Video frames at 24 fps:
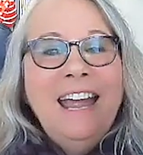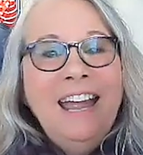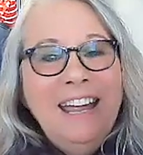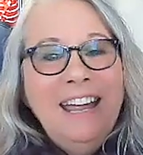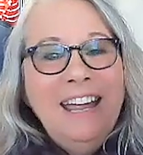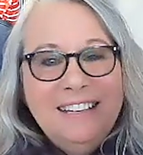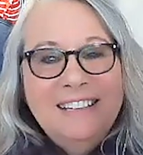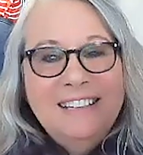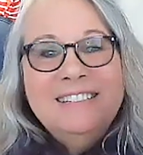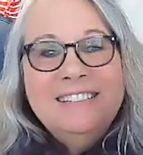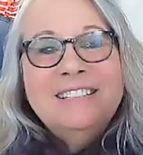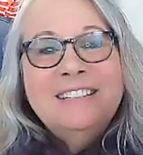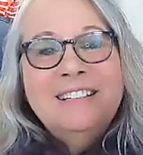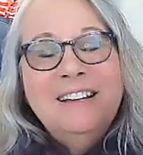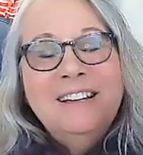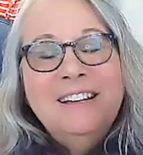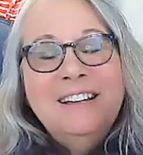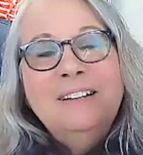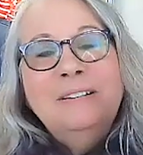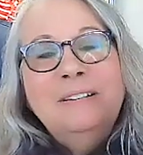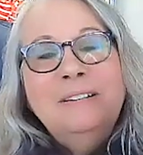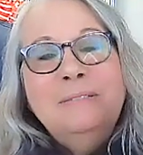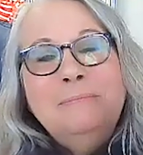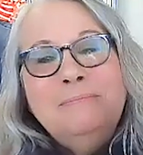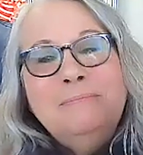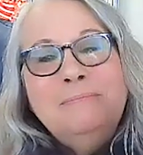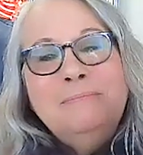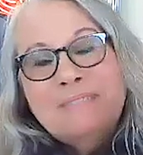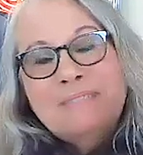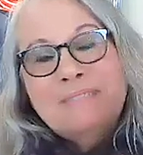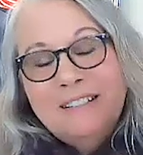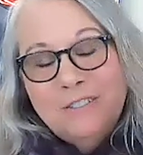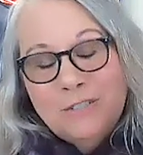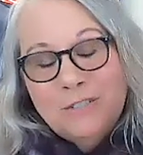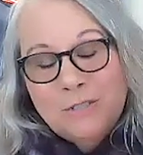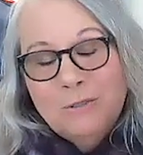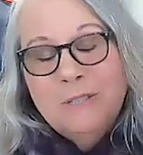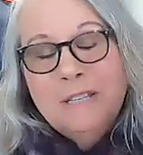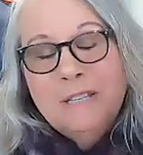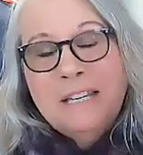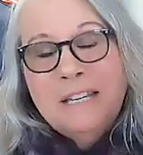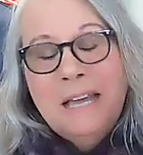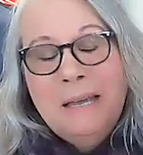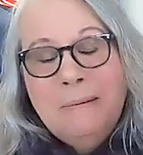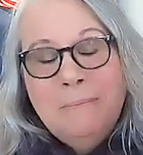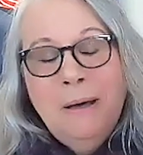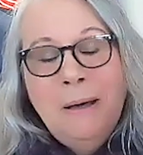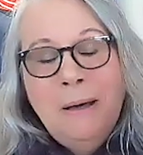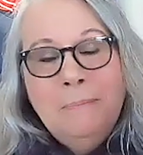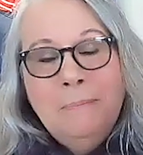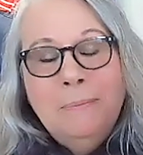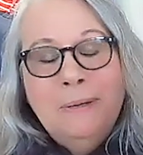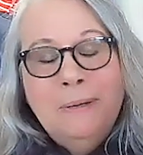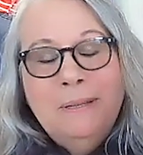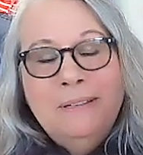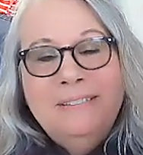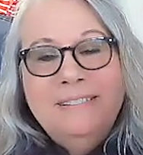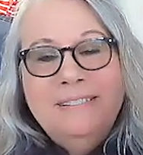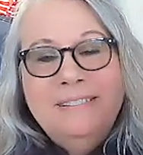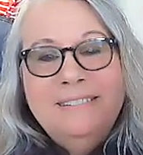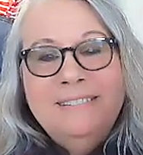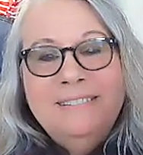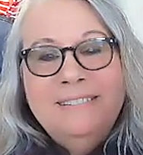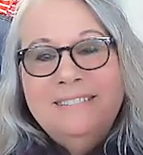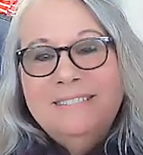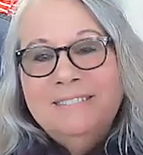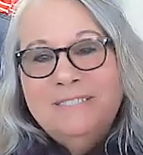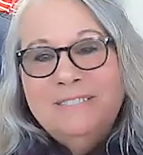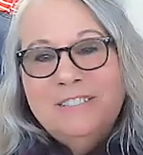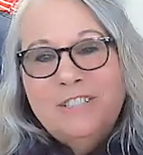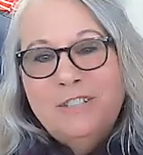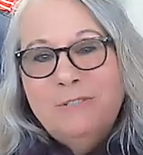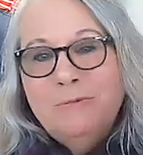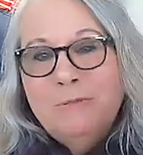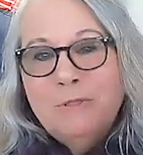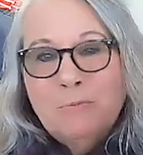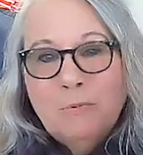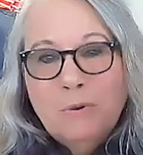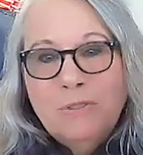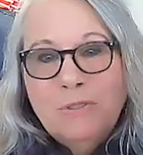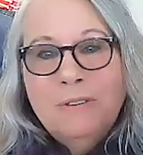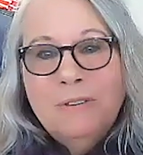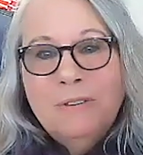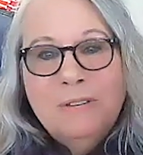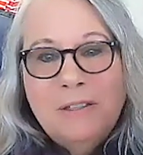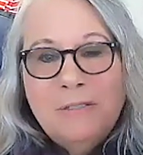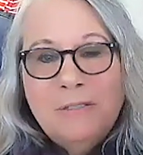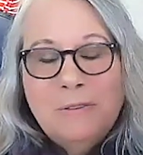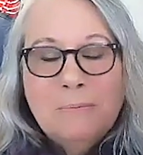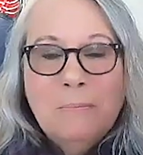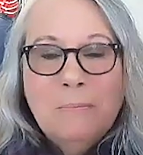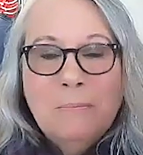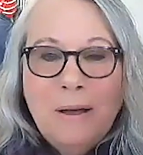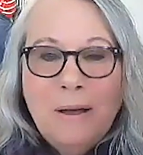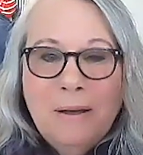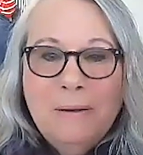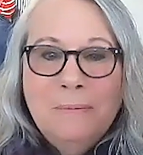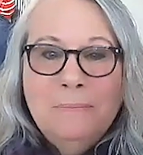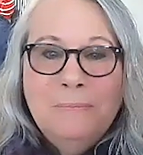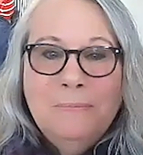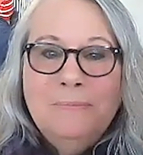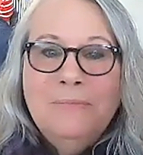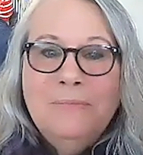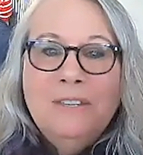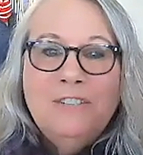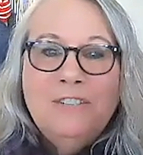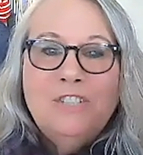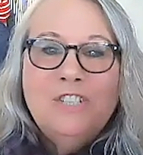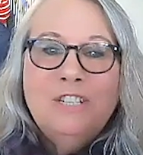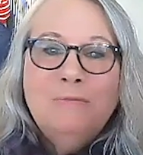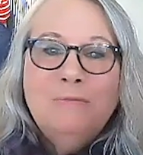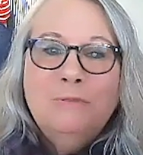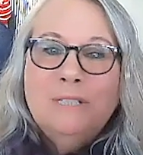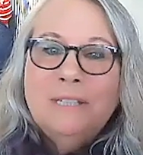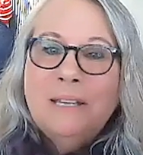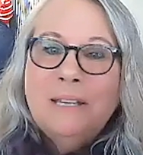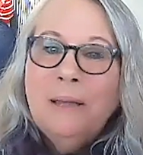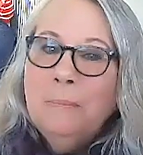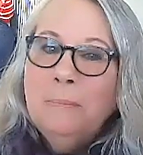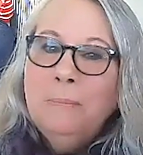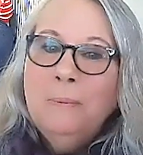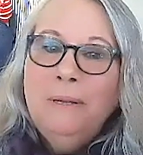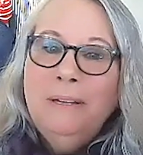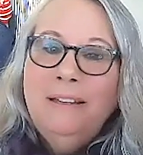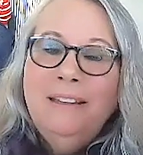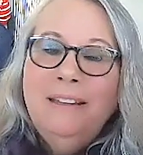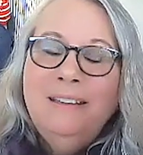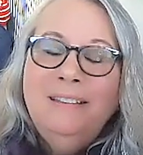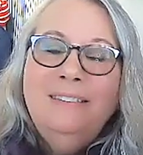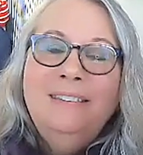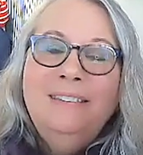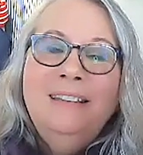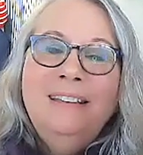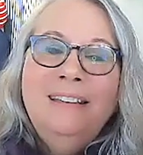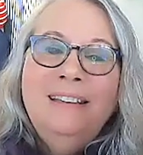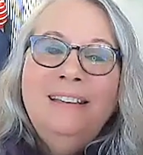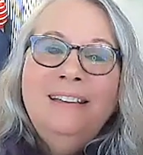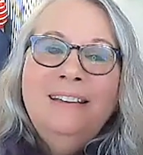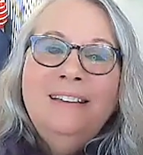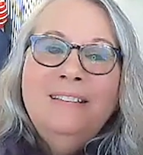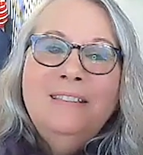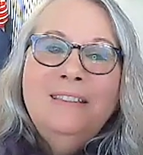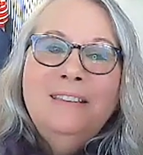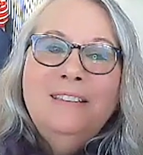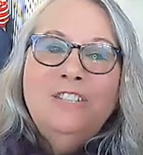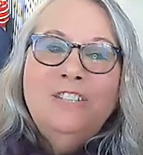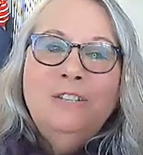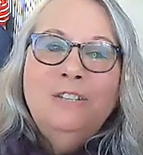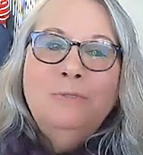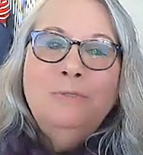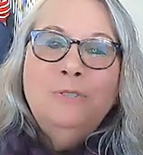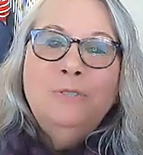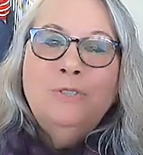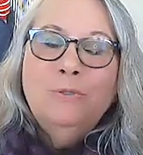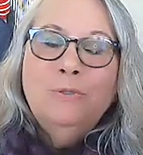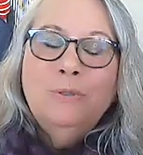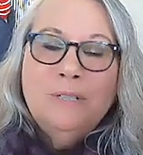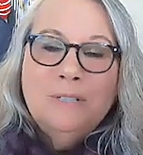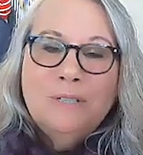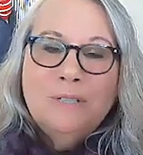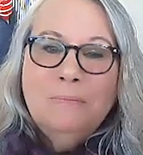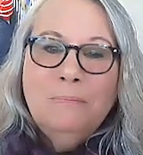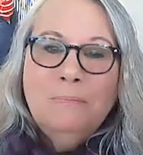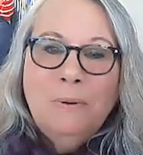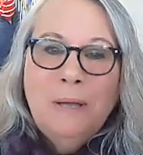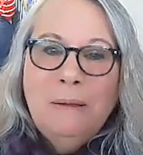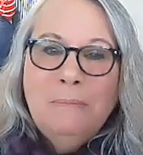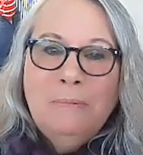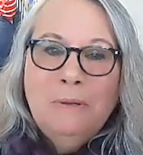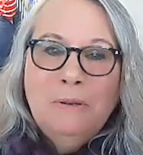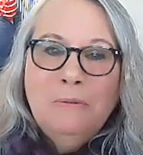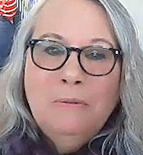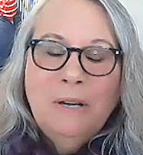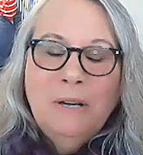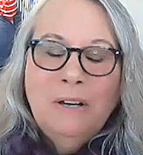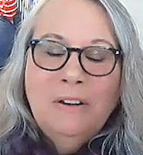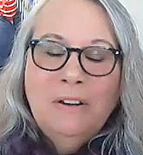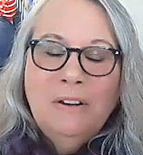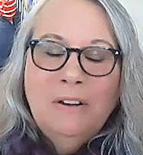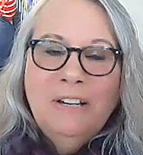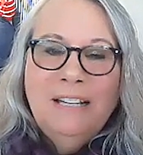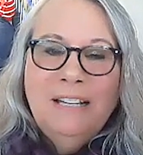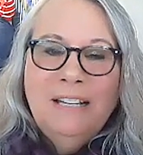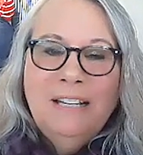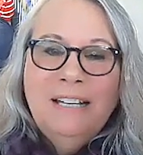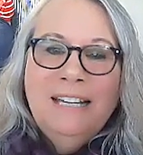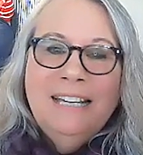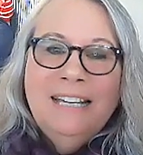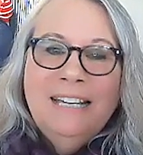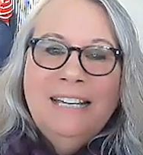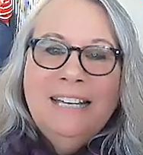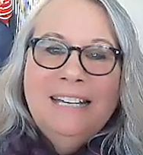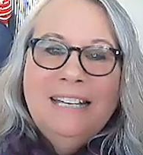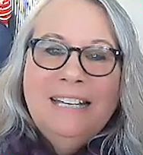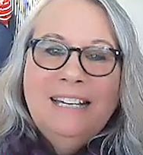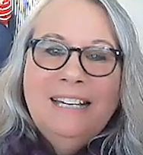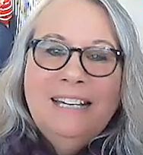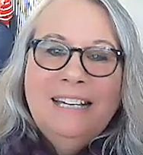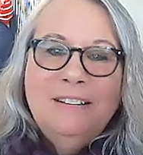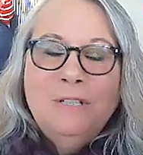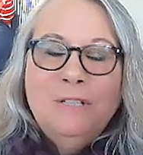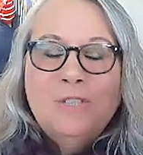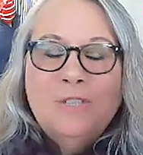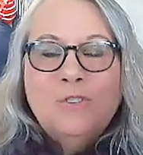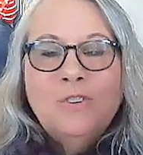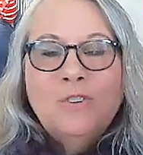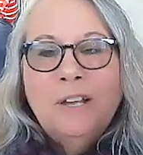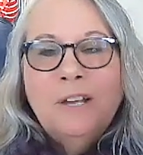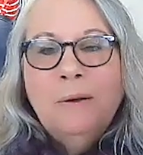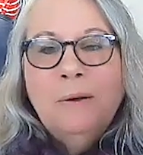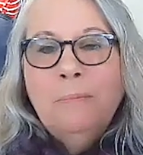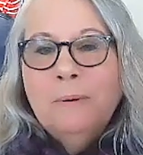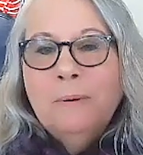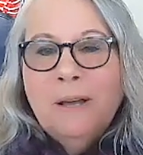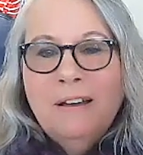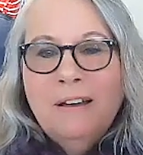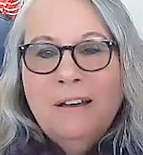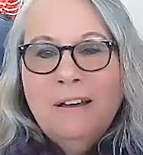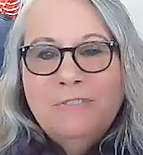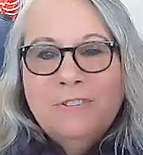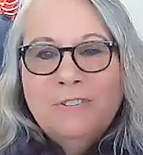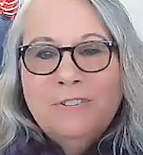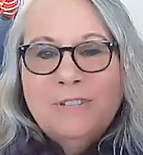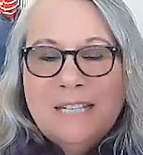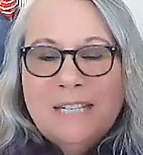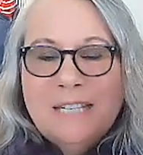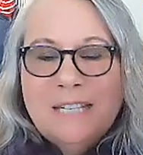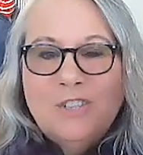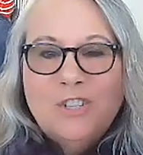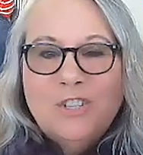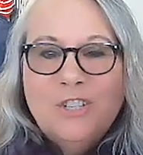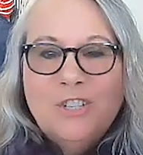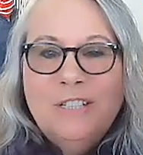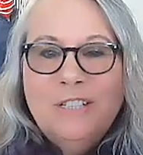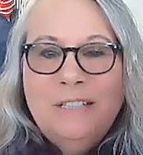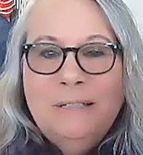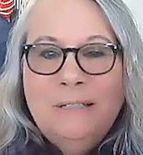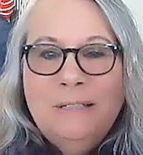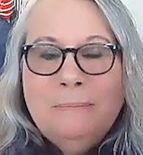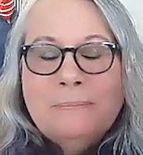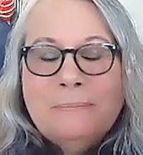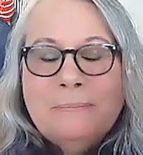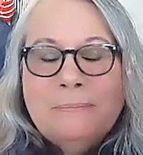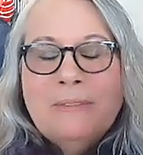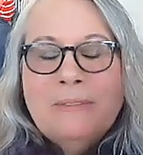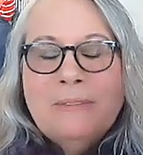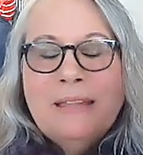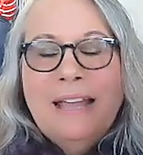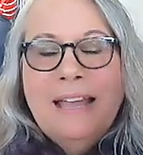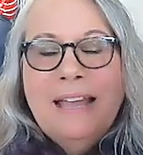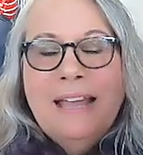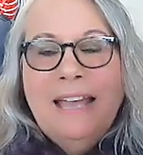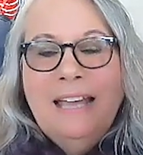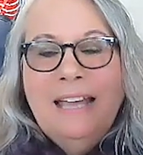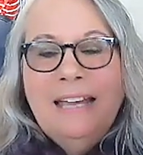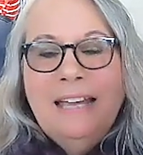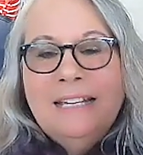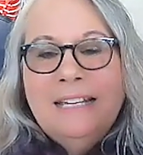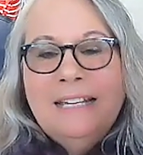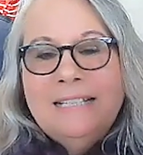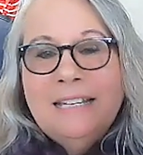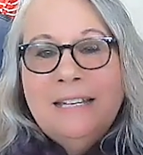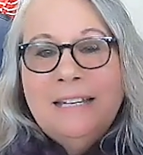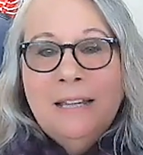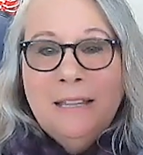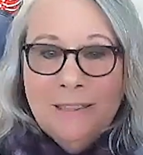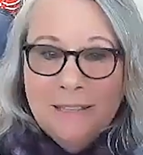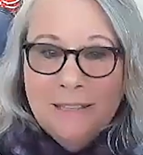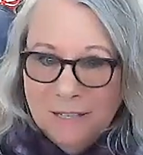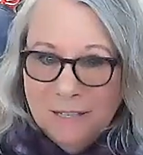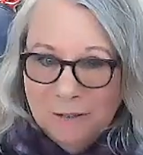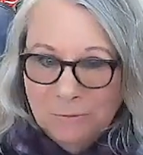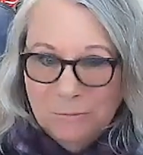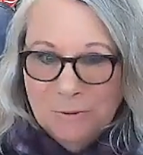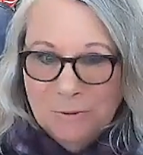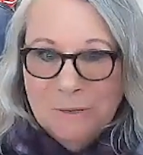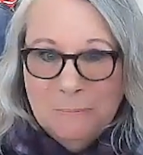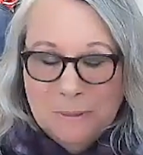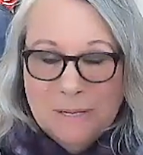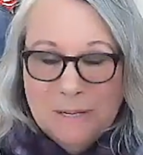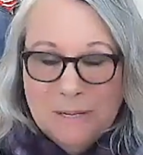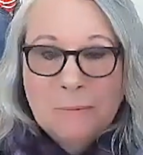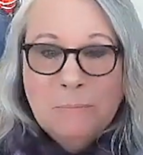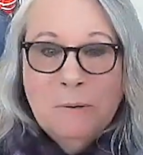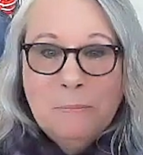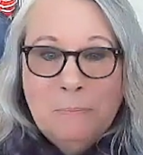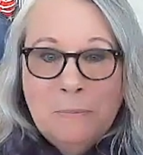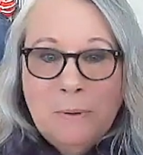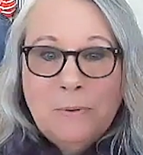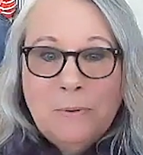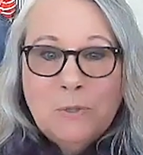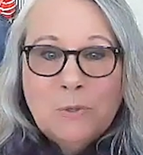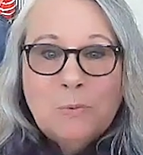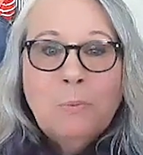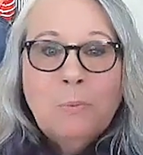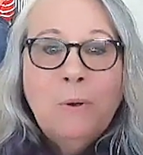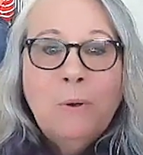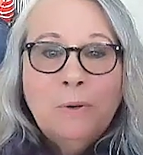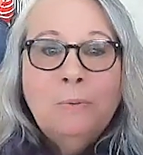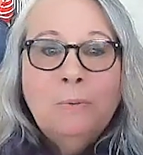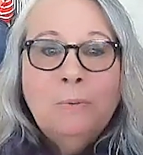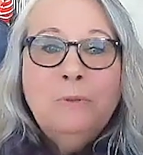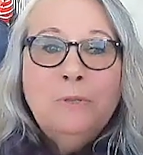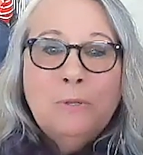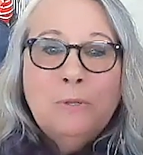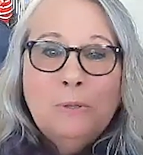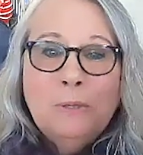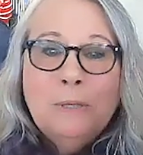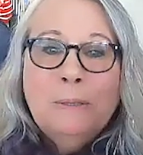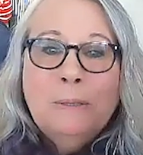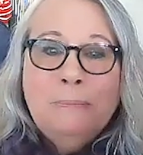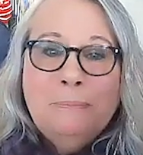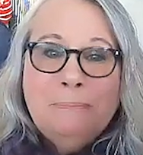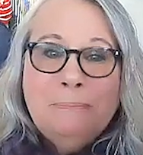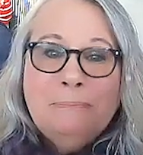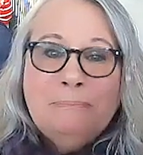And um, a doula came up and she was with another mom that she was helping and she was doing some baby wearing and we struck up a conversation and i said i think i want to become a postpartum doula